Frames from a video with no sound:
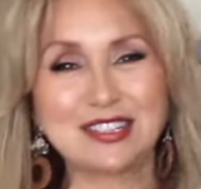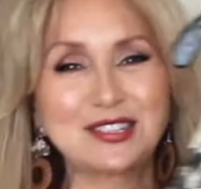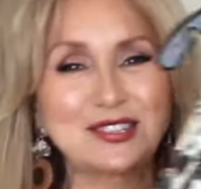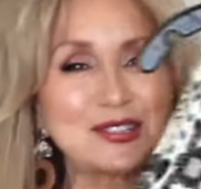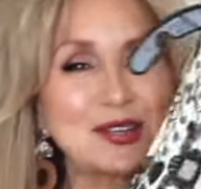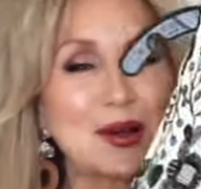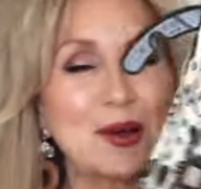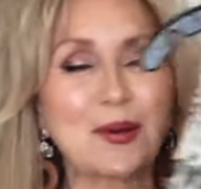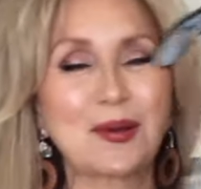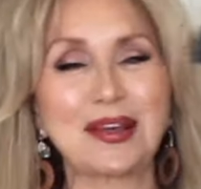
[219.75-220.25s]

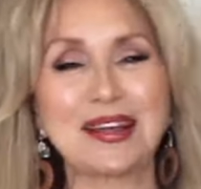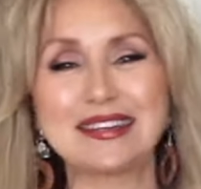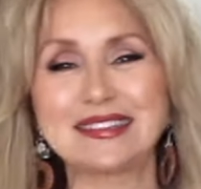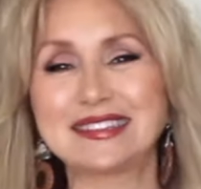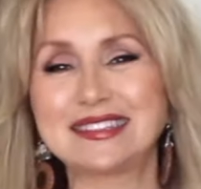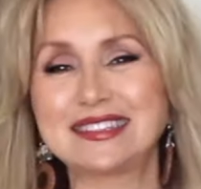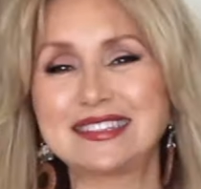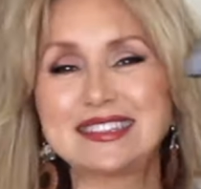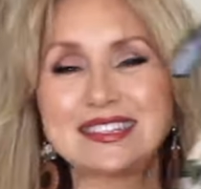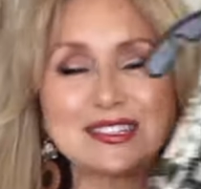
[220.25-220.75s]
So
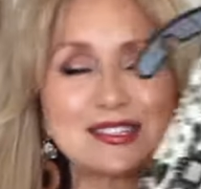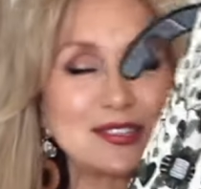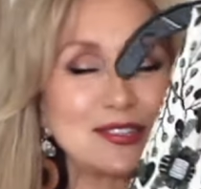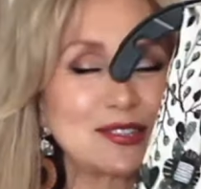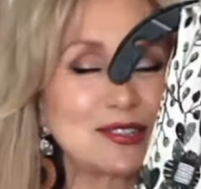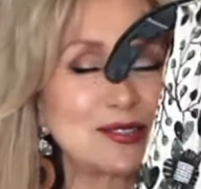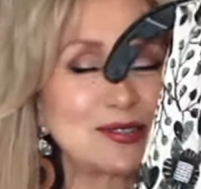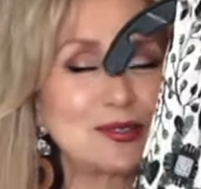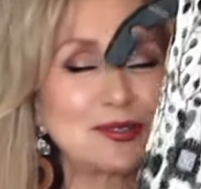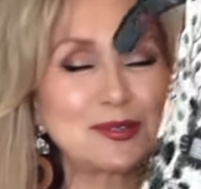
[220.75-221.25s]
it's just
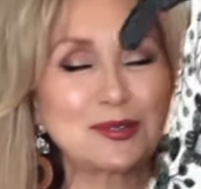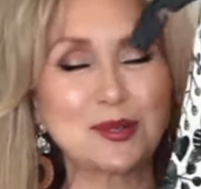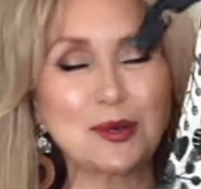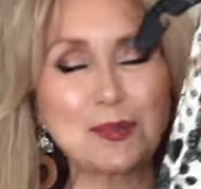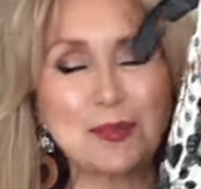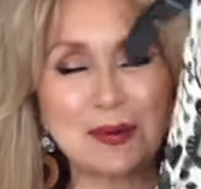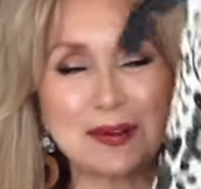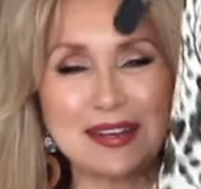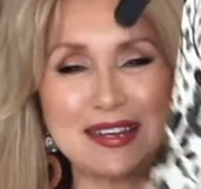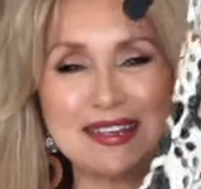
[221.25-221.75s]

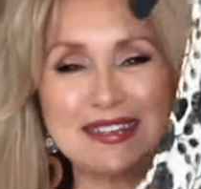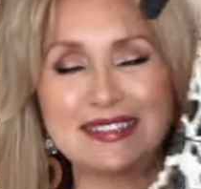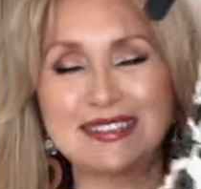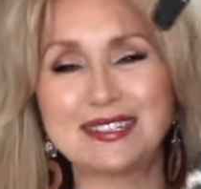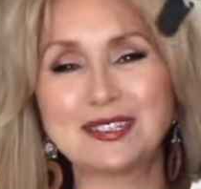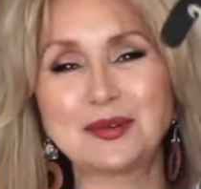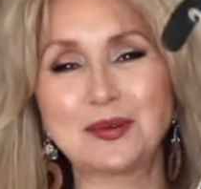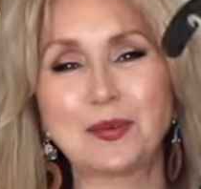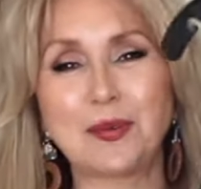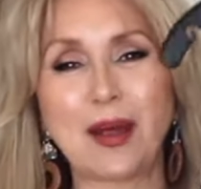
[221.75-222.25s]
super
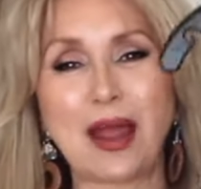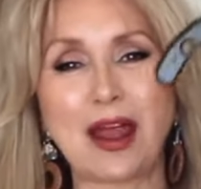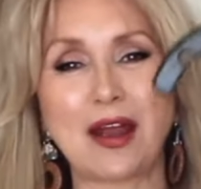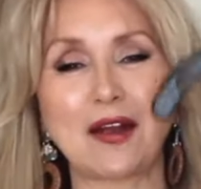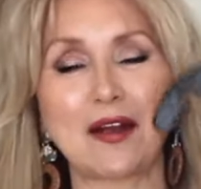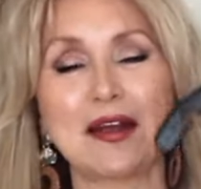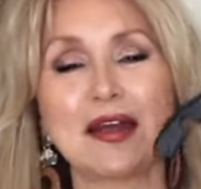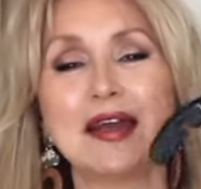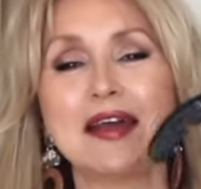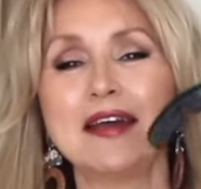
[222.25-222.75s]
easy to
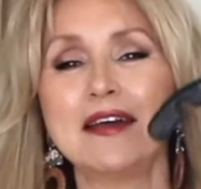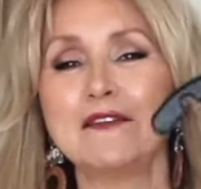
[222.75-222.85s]
wear,